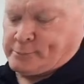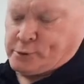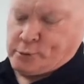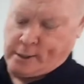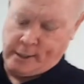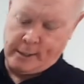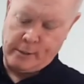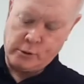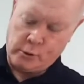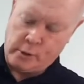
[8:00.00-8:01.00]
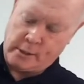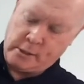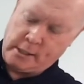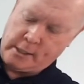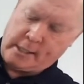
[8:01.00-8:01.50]
I'm doing it here so you can
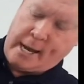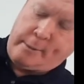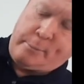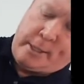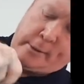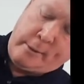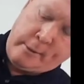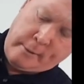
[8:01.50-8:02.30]
see the guide better.